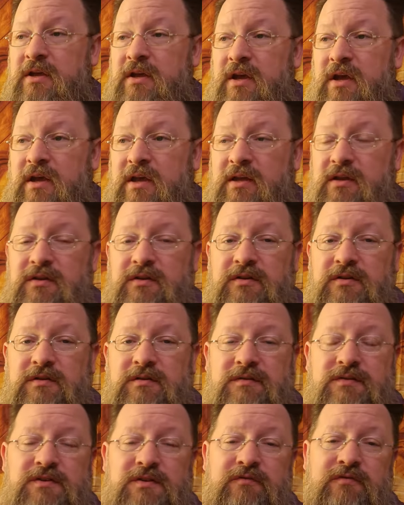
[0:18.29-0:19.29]

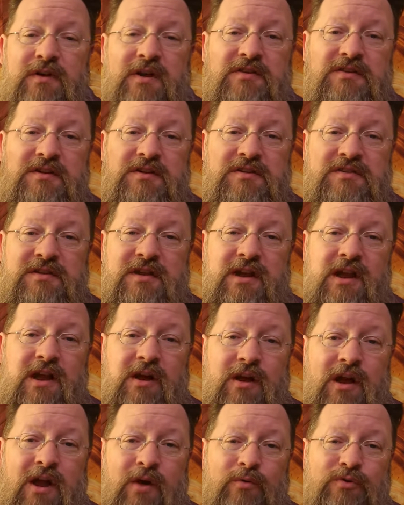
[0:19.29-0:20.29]
uh, suffice it to say
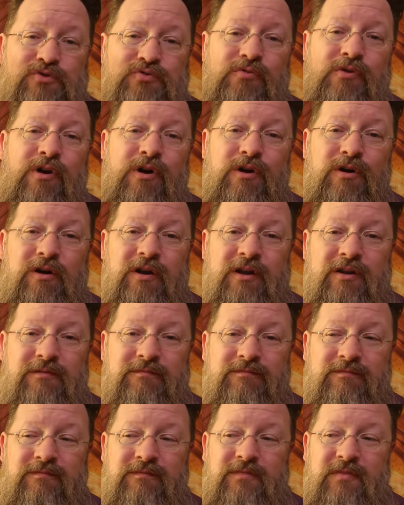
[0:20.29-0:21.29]
I, I was wrong,
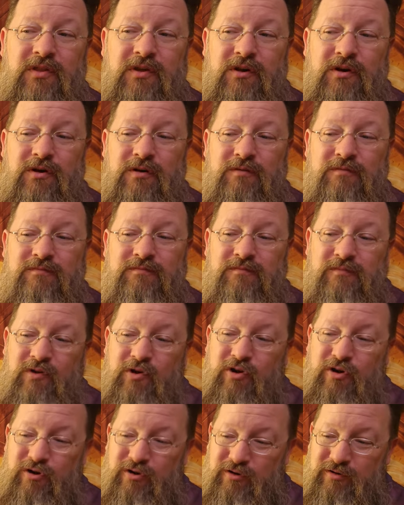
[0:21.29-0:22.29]
and there
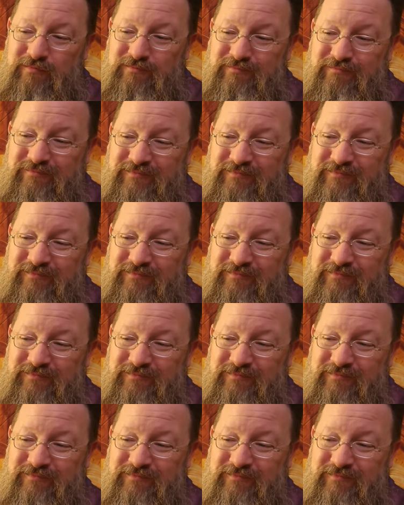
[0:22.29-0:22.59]
are.